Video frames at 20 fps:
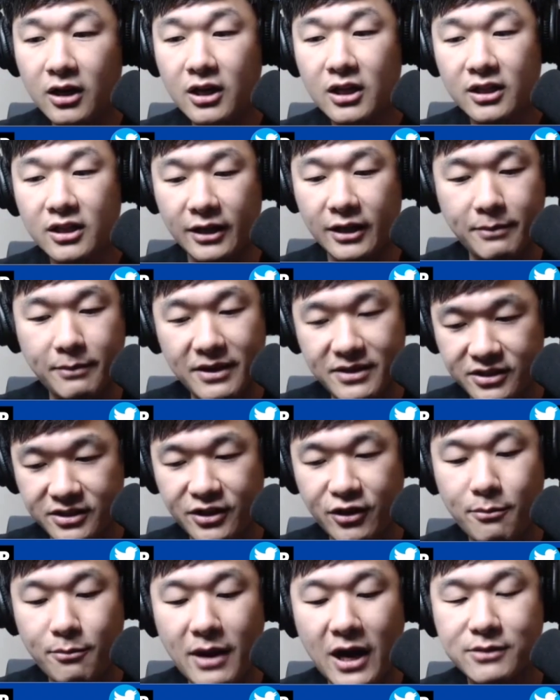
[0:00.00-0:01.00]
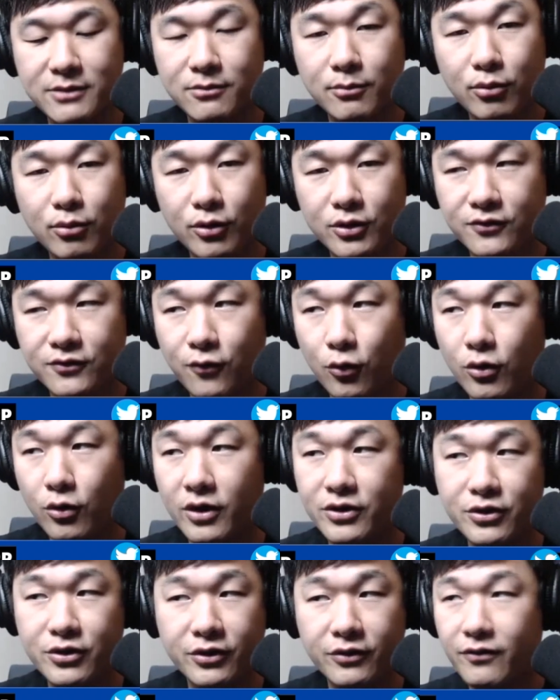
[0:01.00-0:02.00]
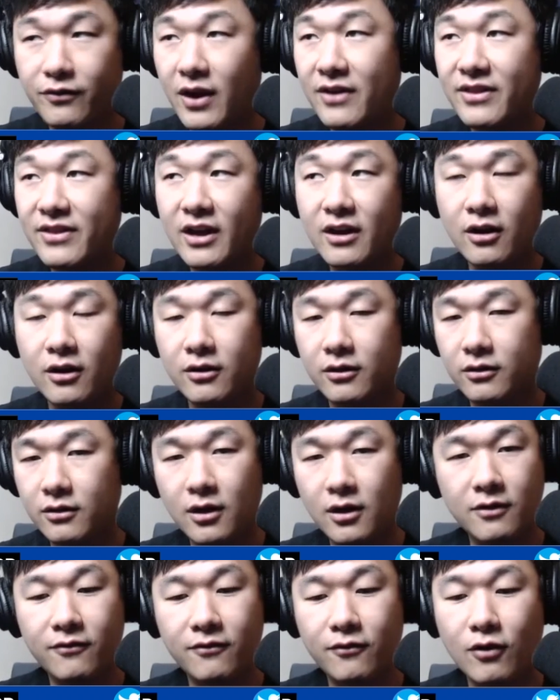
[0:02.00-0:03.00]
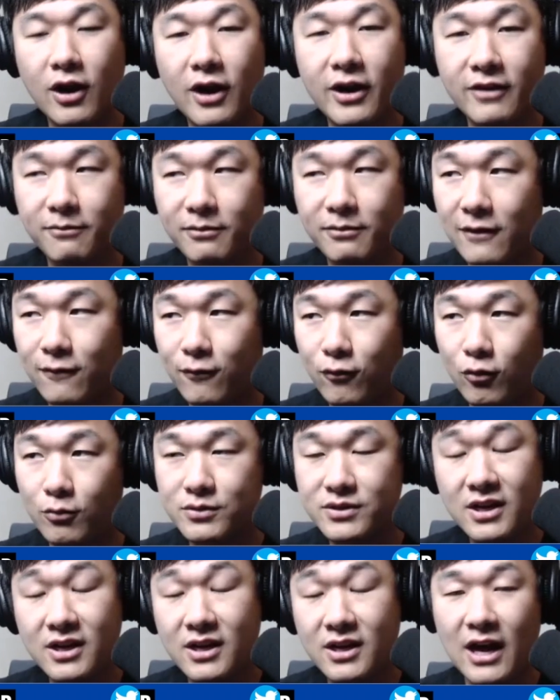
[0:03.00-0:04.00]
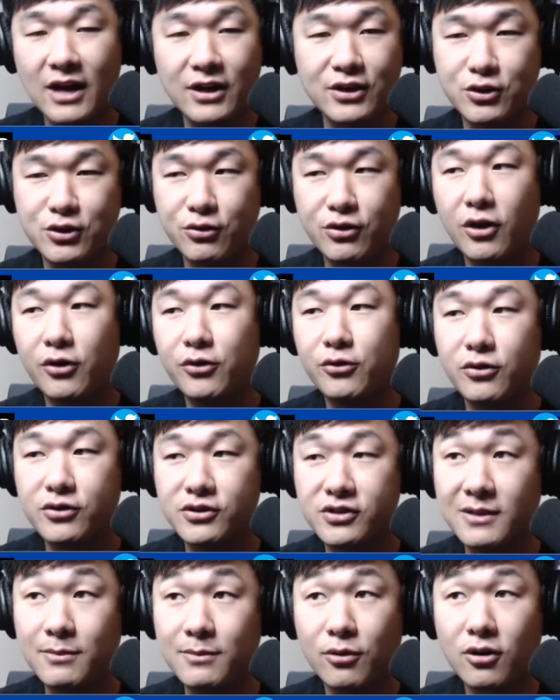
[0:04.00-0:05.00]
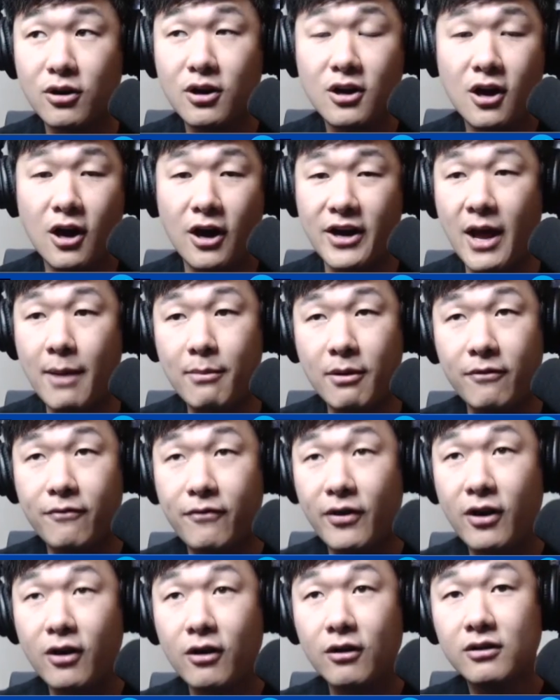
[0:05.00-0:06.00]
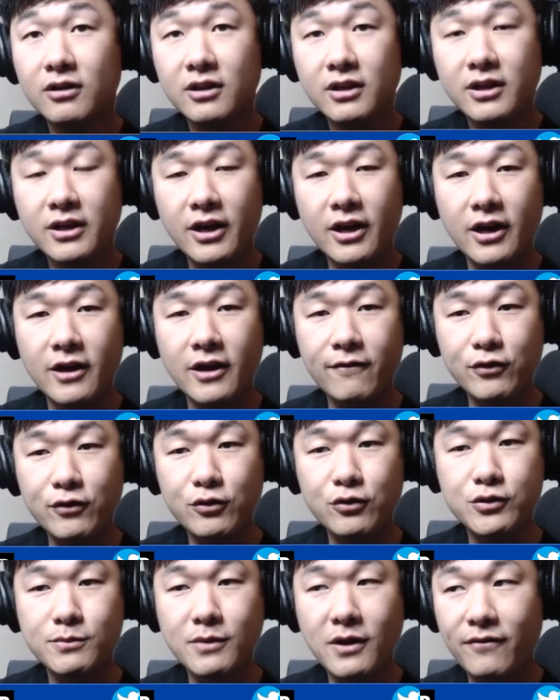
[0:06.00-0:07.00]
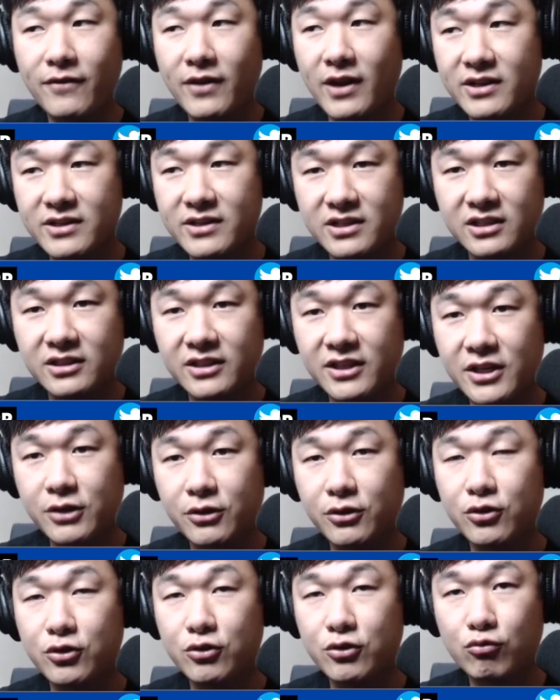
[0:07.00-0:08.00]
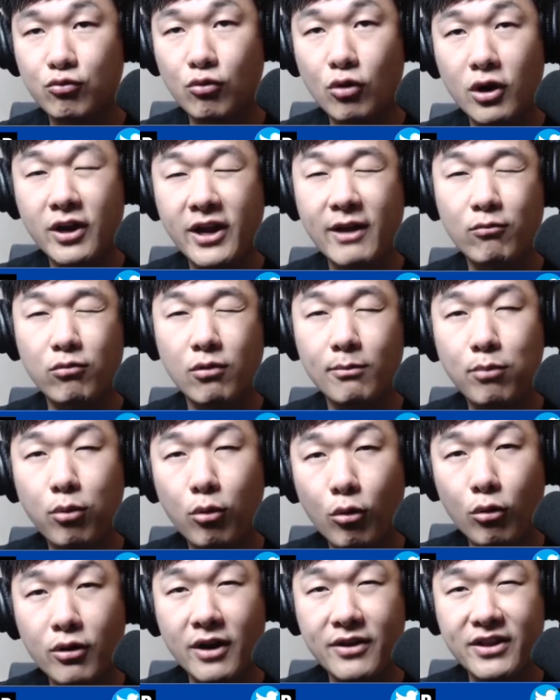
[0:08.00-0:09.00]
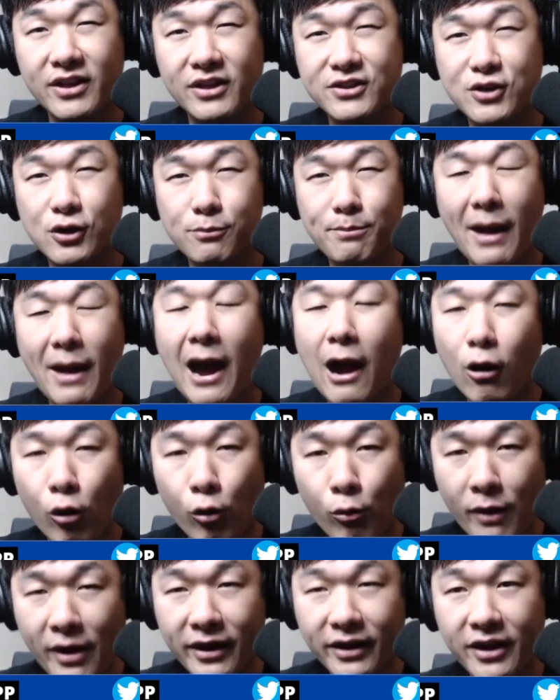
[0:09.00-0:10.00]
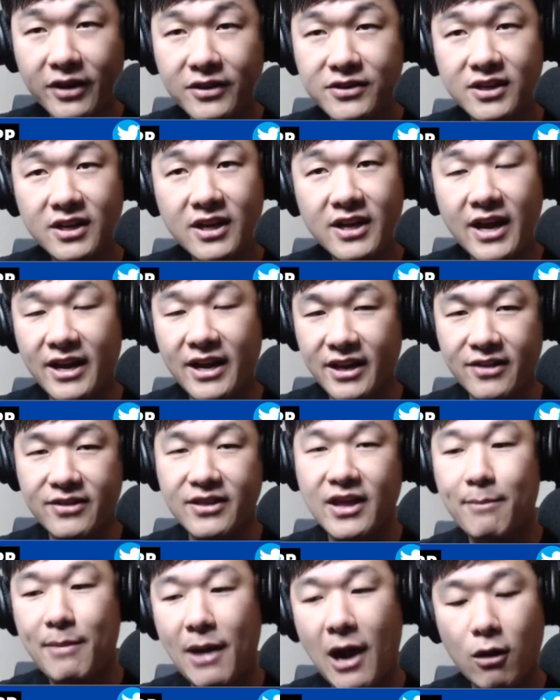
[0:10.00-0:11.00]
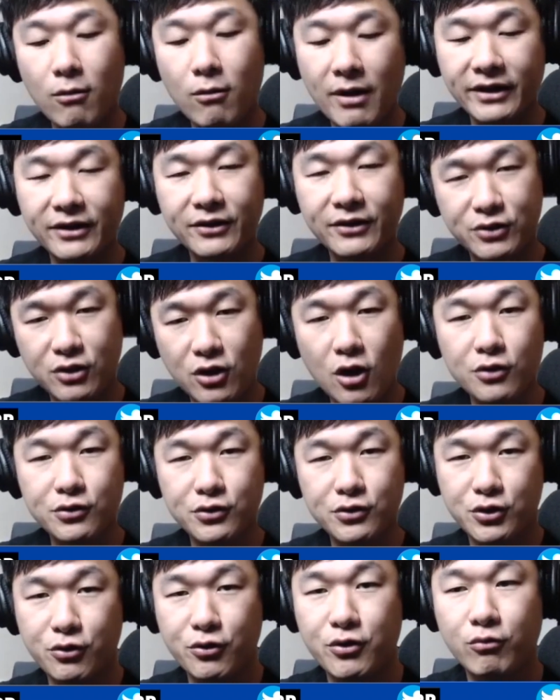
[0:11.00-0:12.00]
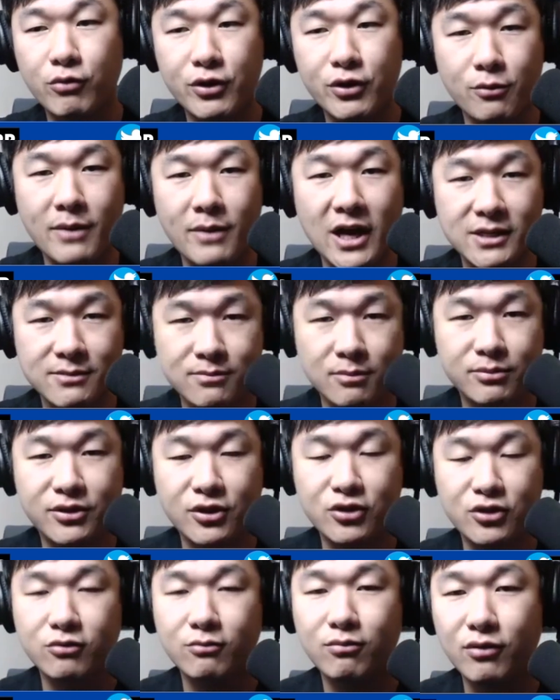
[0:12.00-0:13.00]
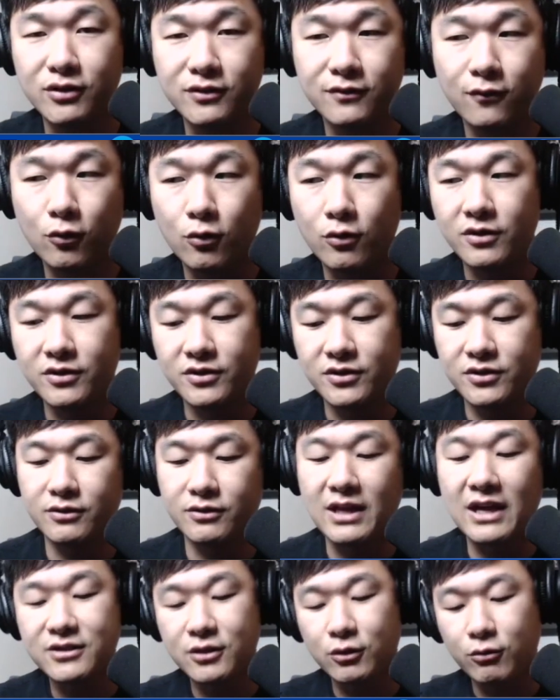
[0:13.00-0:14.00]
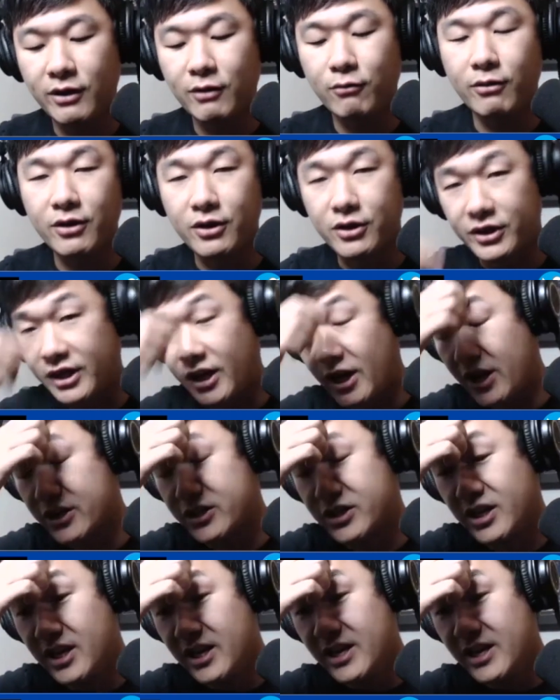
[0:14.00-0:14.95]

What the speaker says: like basically your maximum points for, and you can find that on a variety of platforms. I just showed you how to do it on Sleeper. On MFL, if you use my fantasy league, you can run a report. I think it's called Power Rankings, and in that Power Rankings, it'll also show you what your maximum potential points for is. So that's a great way to gauge.